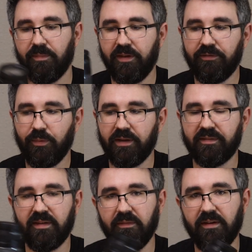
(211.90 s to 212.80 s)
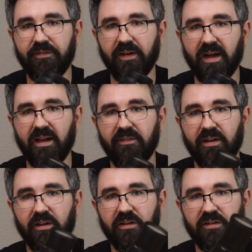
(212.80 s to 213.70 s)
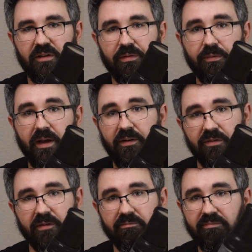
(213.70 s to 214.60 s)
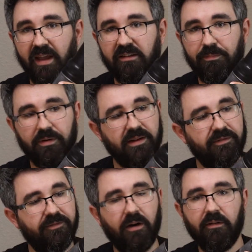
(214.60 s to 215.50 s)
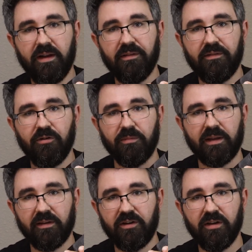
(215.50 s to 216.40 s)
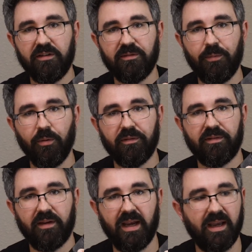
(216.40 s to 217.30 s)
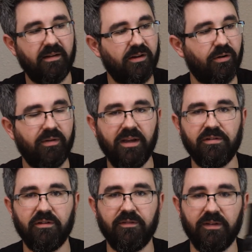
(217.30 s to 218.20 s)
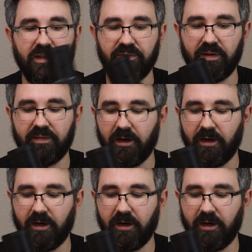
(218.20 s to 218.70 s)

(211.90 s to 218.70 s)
This one is 75 to 300. That's pretty far in zoom. That's a good sports and nature lens right